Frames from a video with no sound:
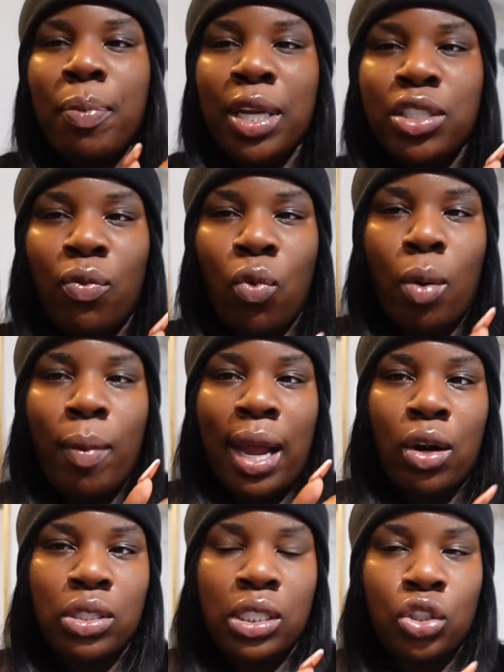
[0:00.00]
a picture of what my
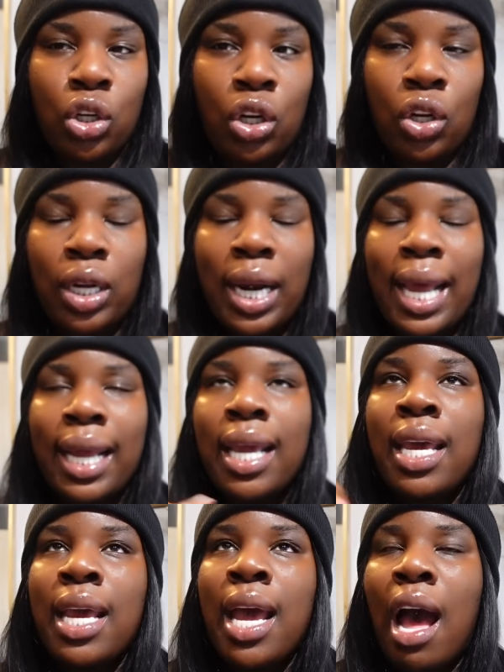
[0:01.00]
closet's gonna look like.
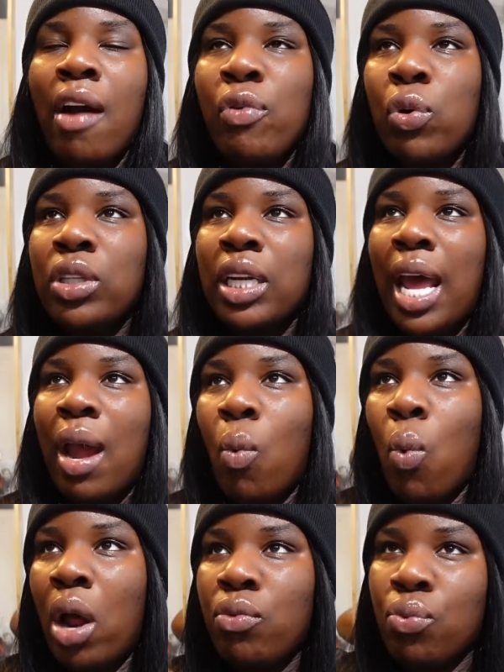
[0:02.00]
I've ordered
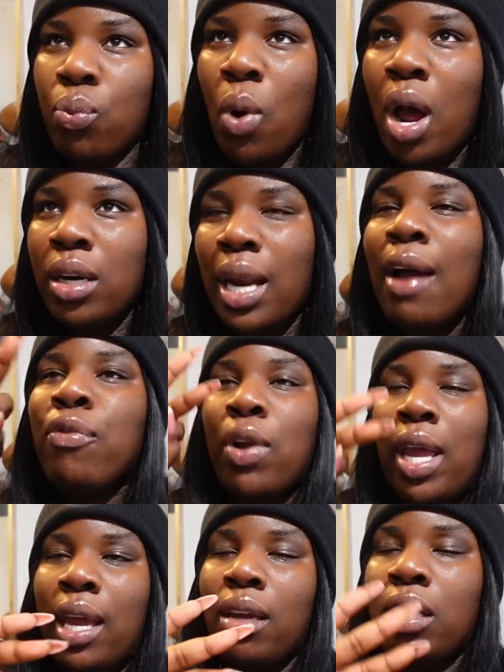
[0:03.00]
like let
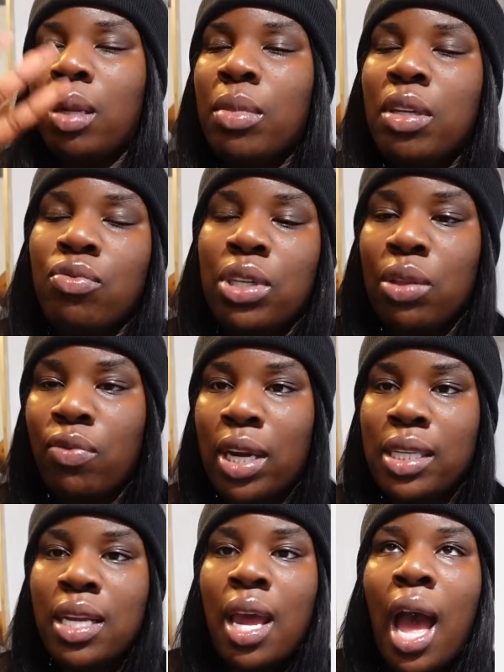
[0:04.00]
me
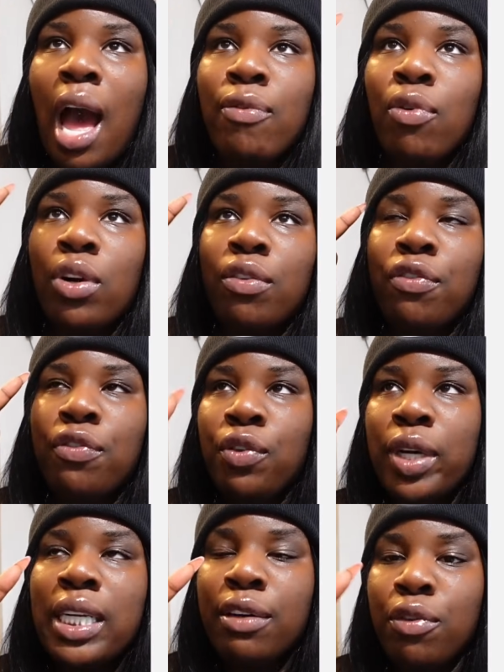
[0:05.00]
rephrase. I've ordered
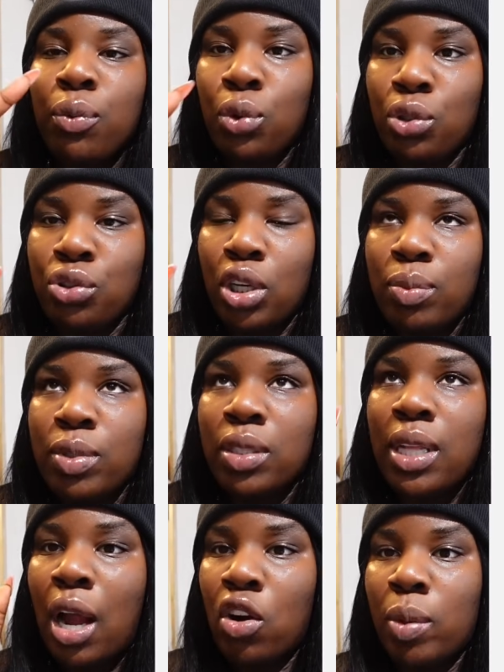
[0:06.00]
three different wardrobes
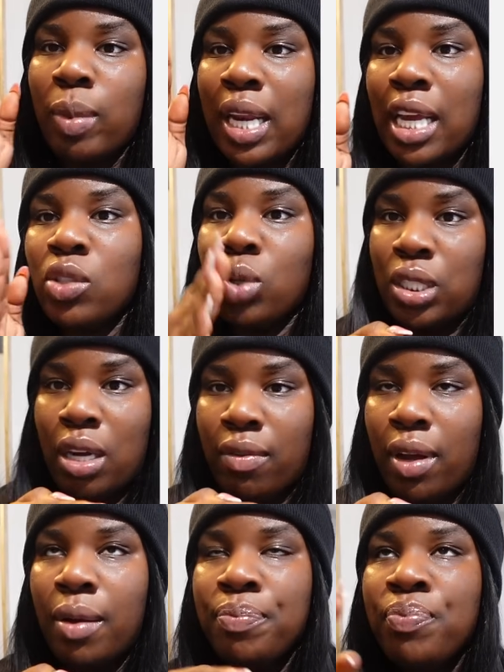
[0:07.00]
that are gonna be next to each
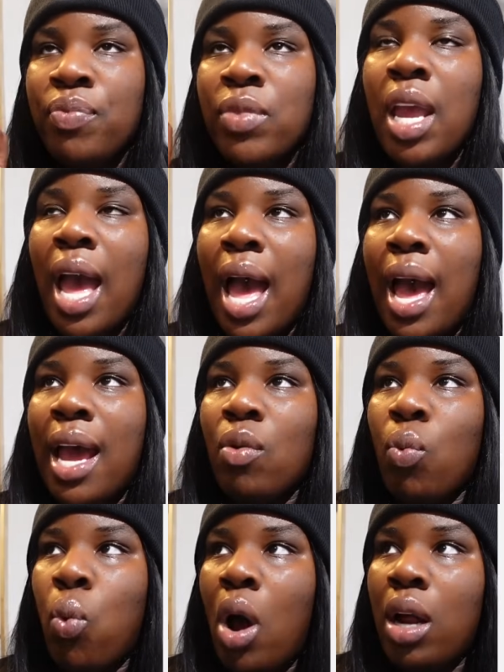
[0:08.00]
other,
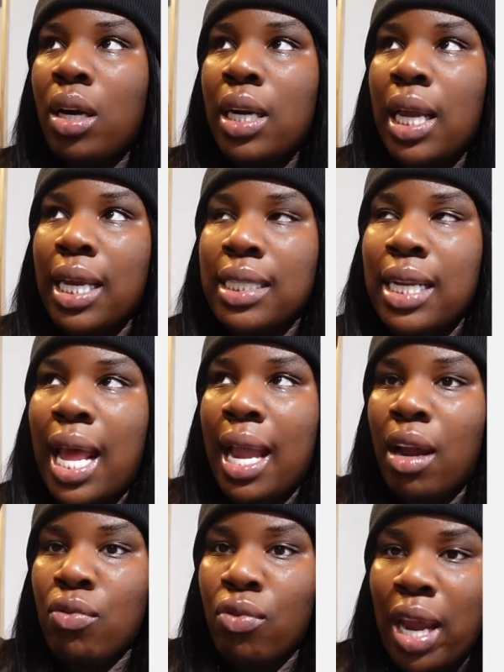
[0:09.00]
and one is
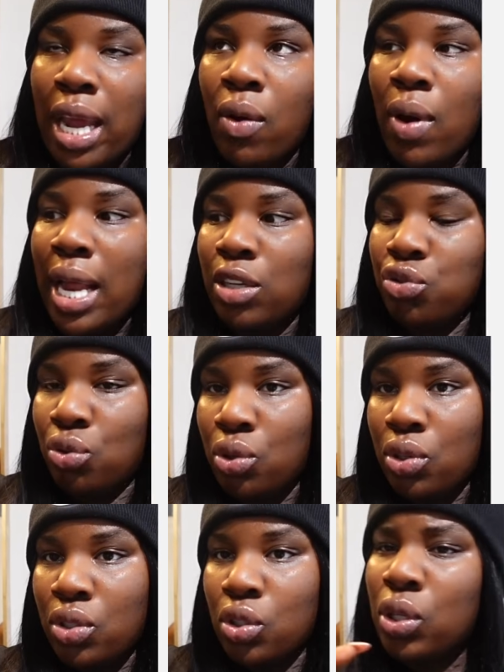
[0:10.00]
like a rail and
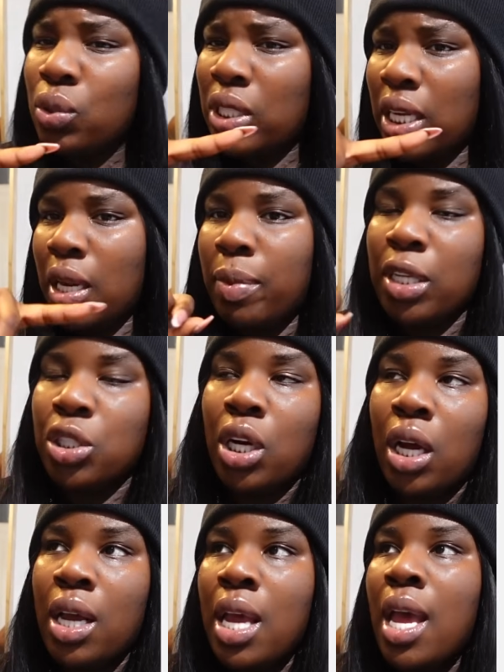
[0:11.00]
drawers, you can see in the
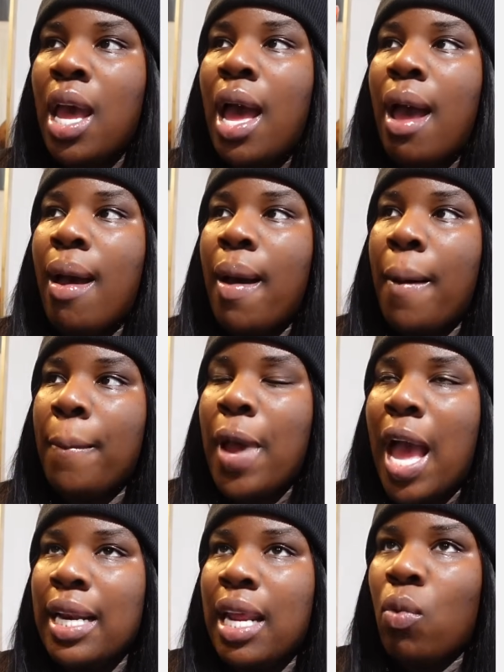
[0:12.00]
picture, and
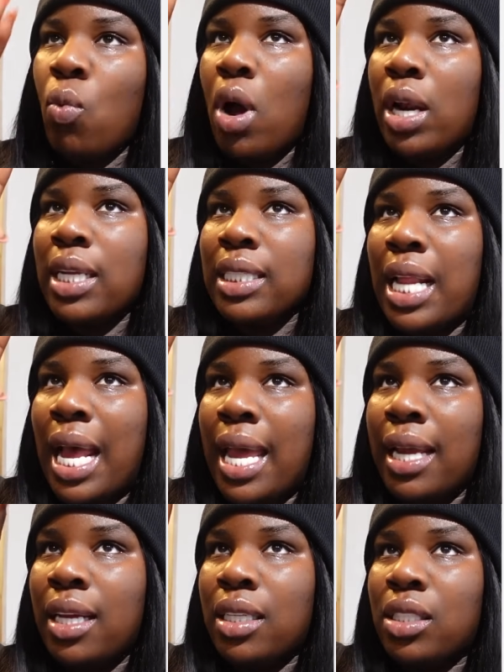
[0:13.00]
then one is
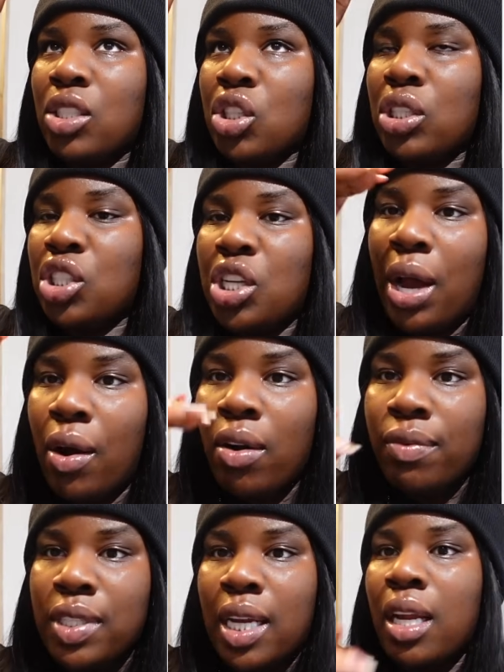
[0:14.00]
like just
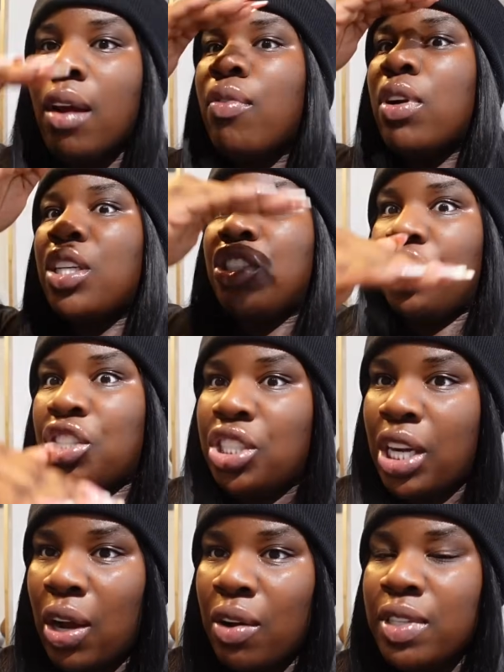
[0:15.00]
shelves and the other one is just
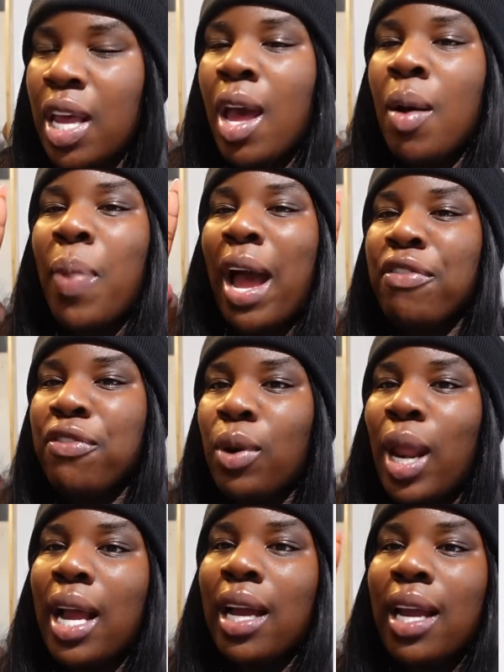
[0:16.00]
shelves. But I feel
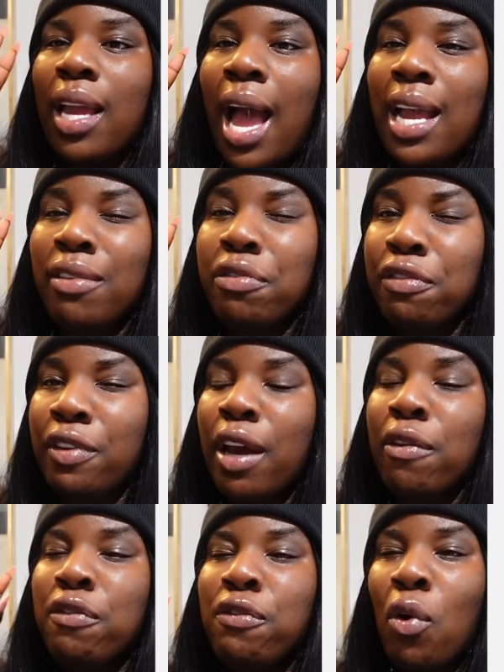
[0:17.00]
like I can fit a
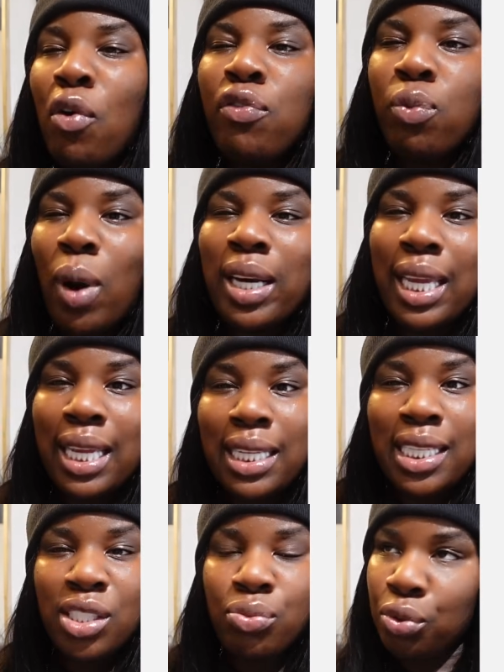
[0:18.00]
fourth one in
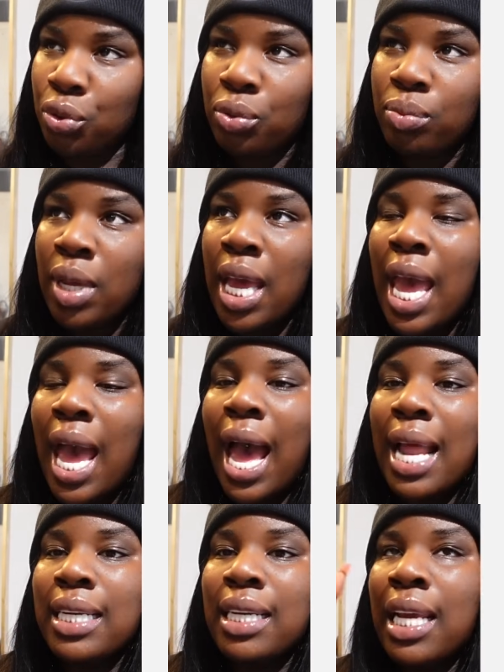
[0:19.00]
this room,
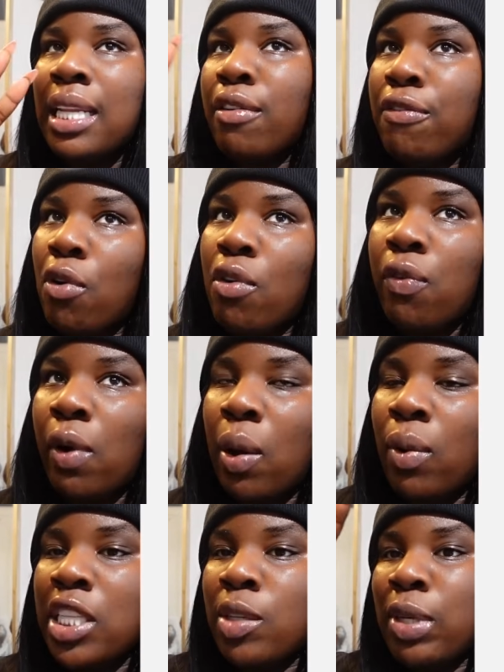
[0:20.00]
and in the fourth one I
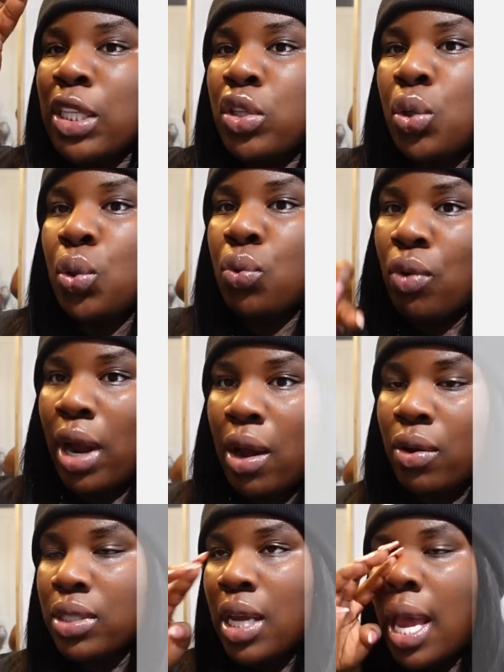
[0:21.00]
want it to be two
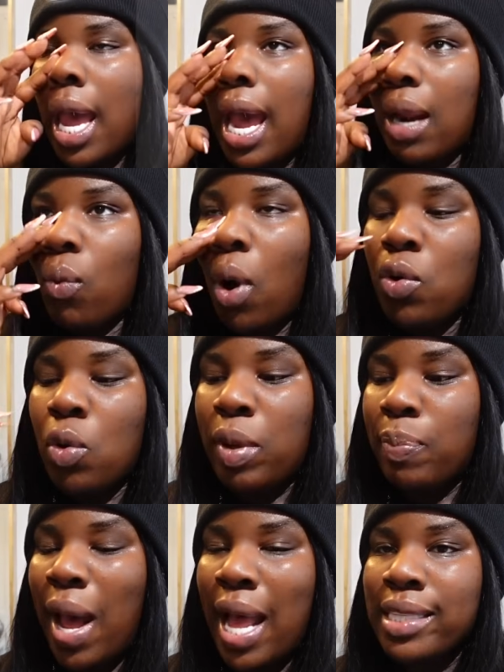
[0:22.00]
rails, and one will
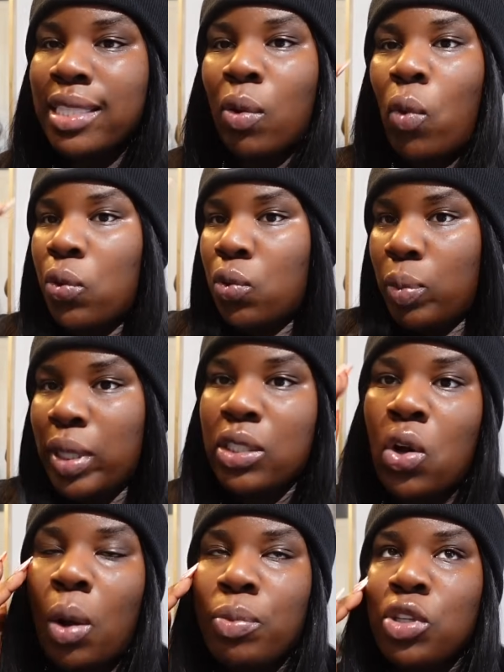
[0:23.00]
be pants and one will be
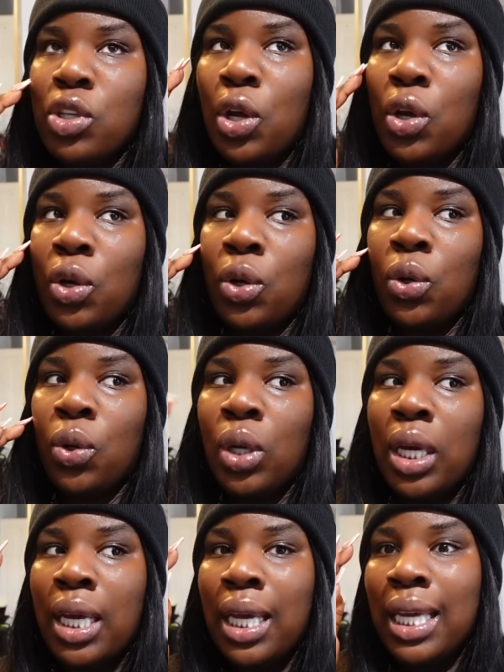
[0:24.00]
top. So
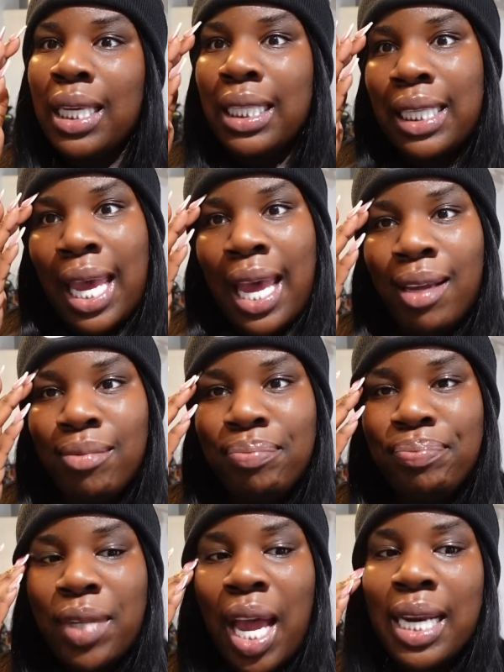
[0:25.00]
yeah,
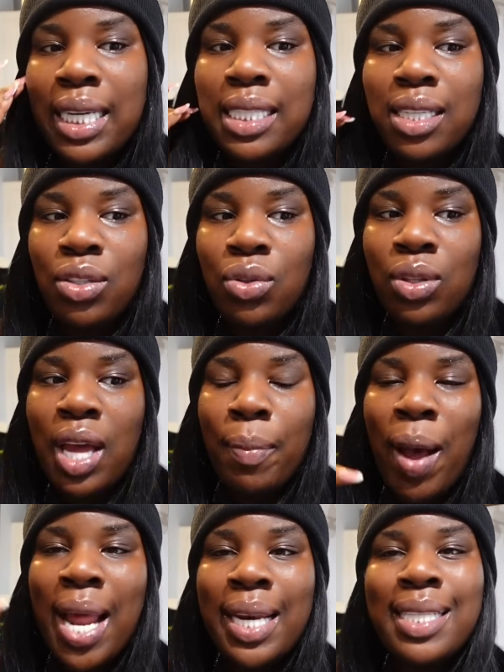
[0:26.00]
I need to do that,
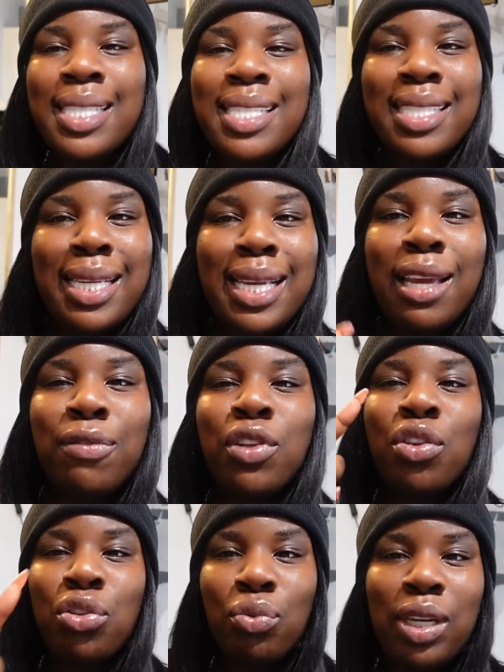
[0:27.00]
but I need to see if
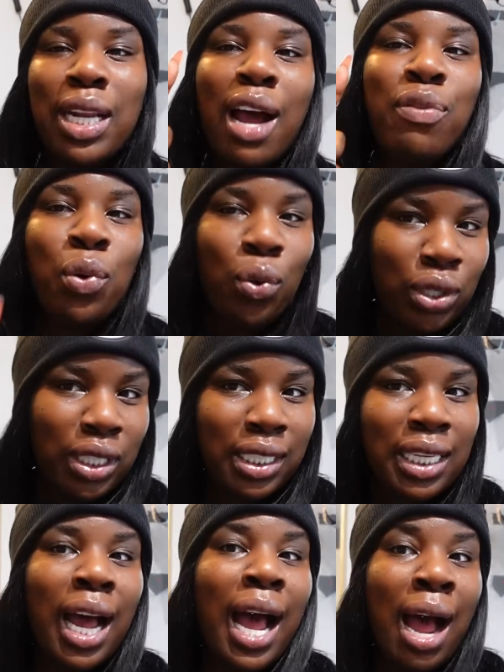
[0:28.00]
the three that I've ordered
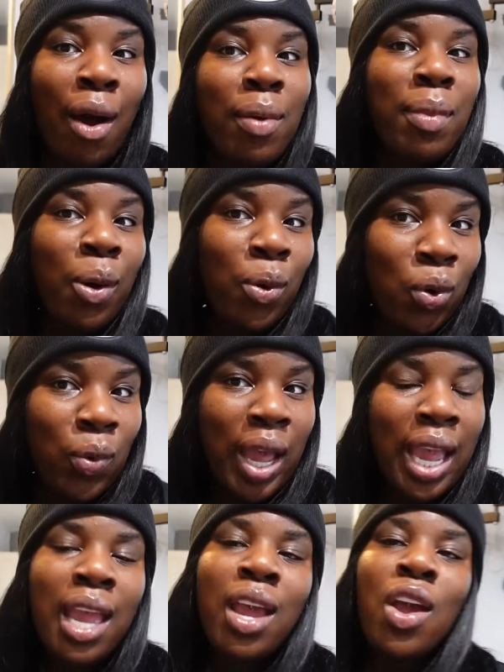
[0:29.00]
that are out in my hallway